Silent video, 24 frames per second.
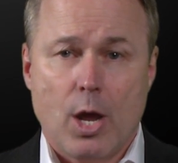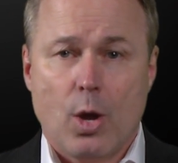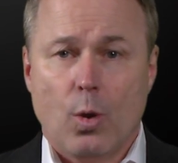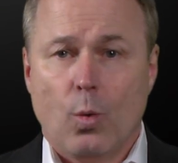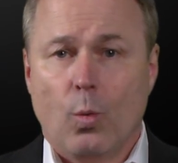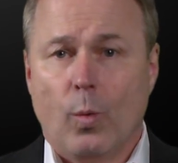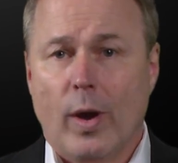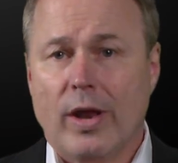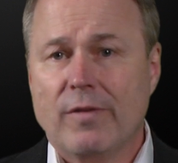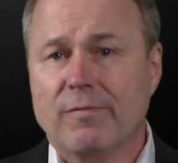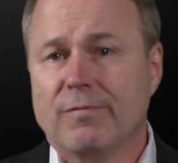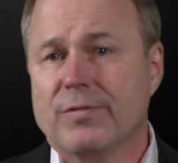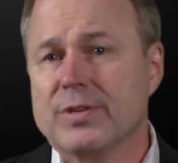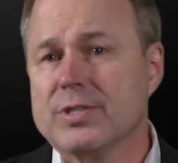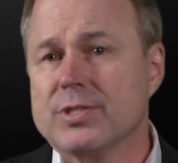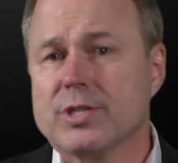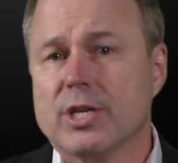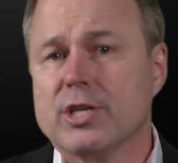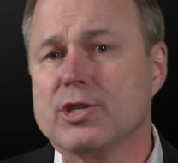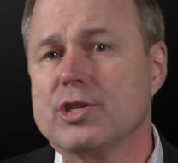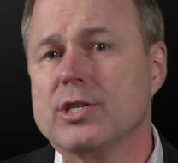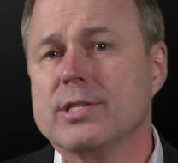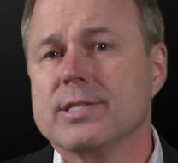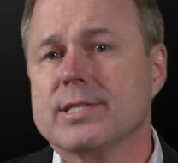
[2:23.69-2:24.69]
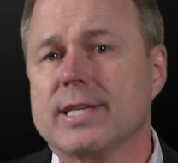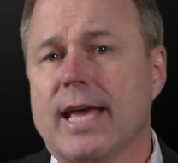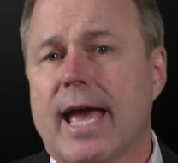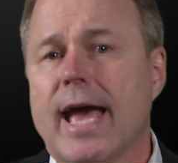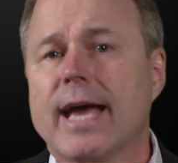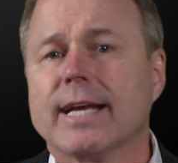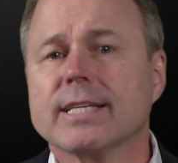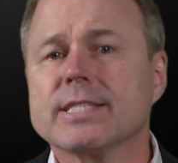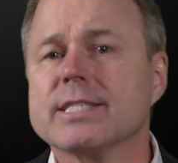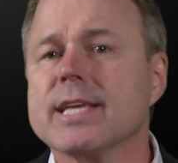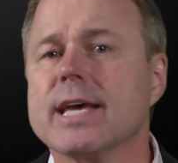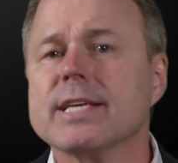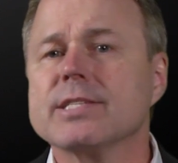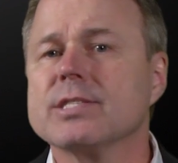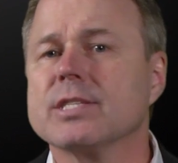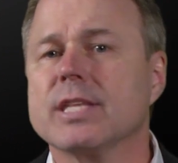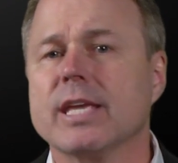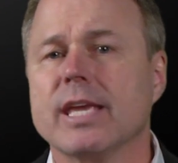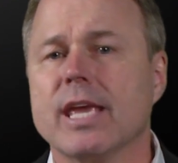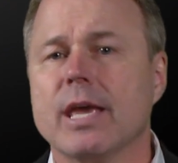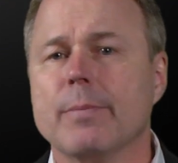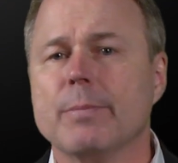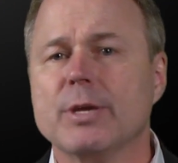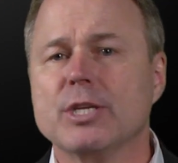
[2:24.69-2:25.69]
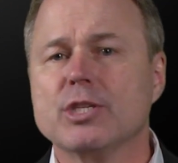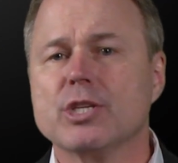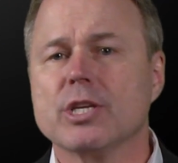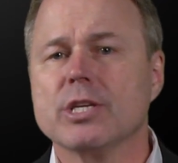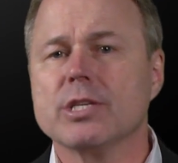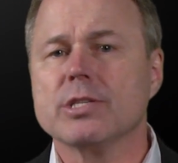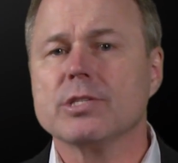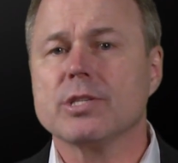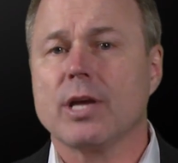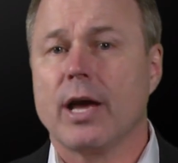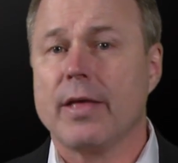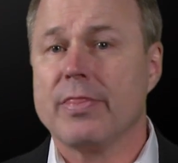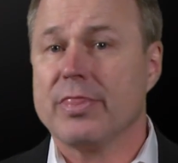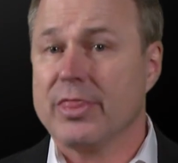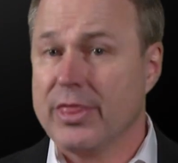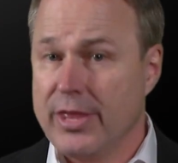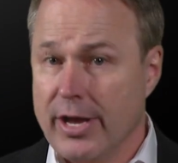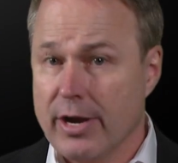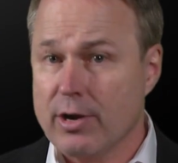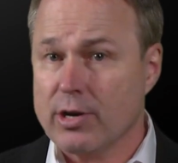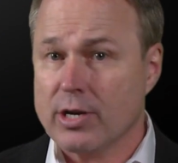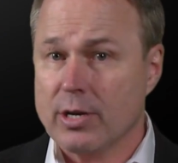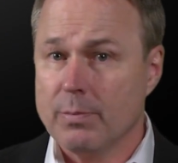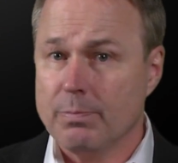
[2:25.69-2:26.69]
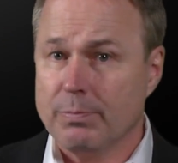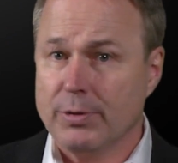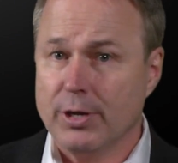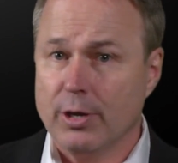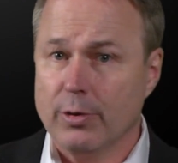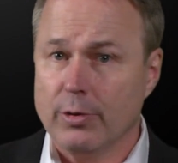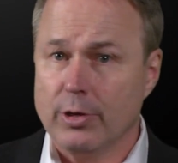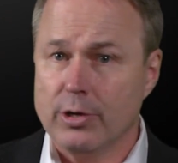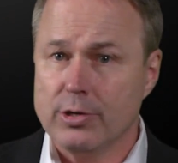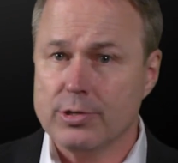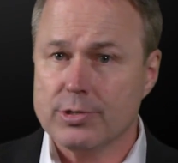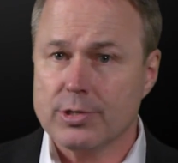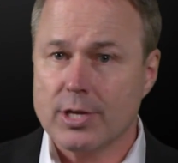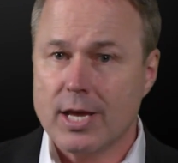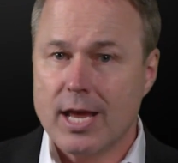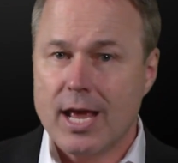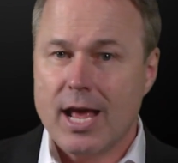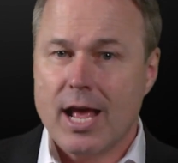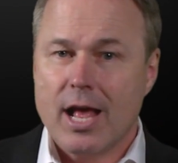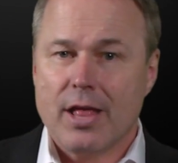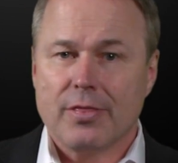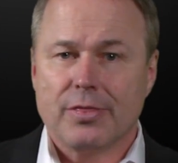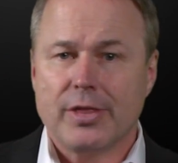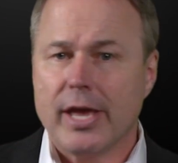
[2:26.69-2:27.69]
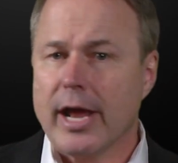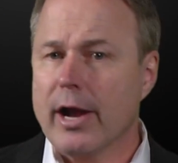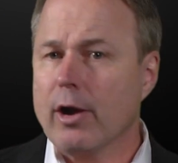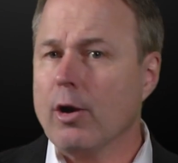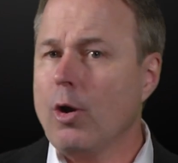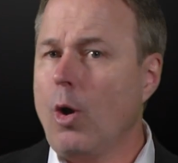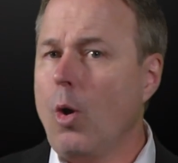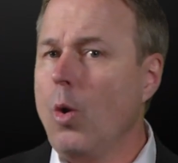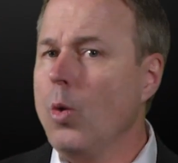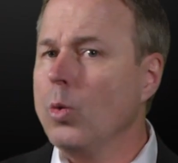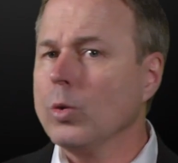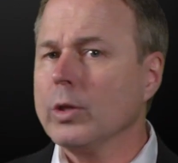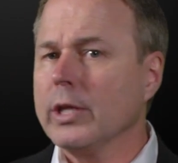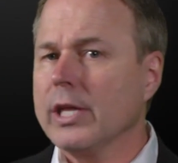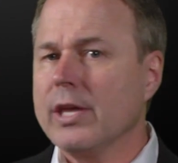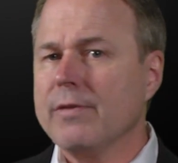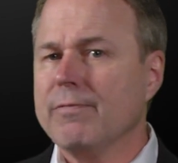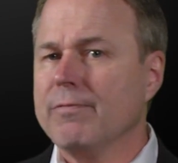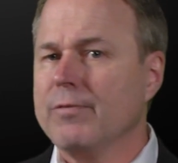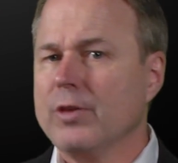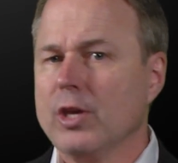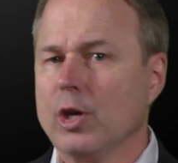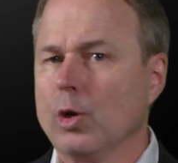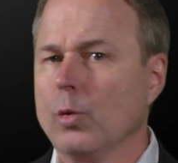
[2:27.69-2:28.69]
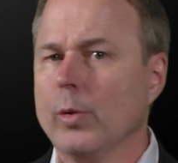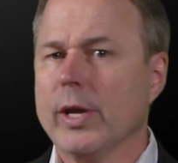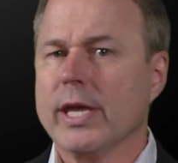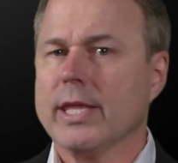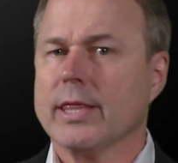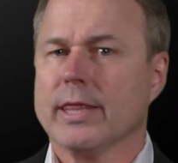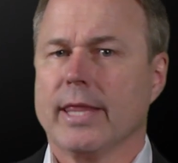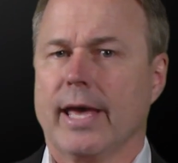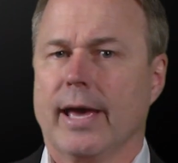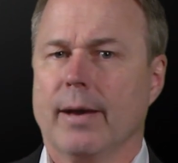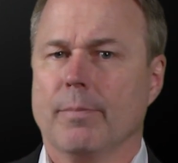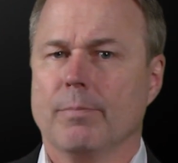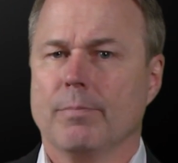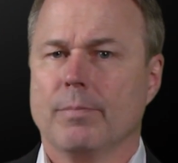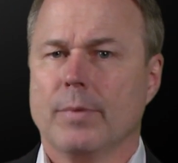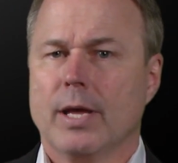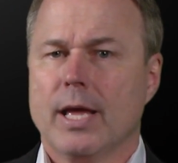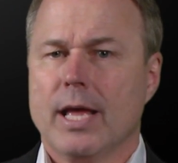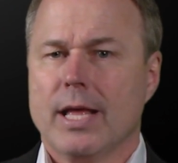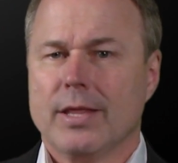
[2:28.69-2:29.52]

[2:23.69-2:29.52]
When physicians access the images on their computers, they are only viewing them.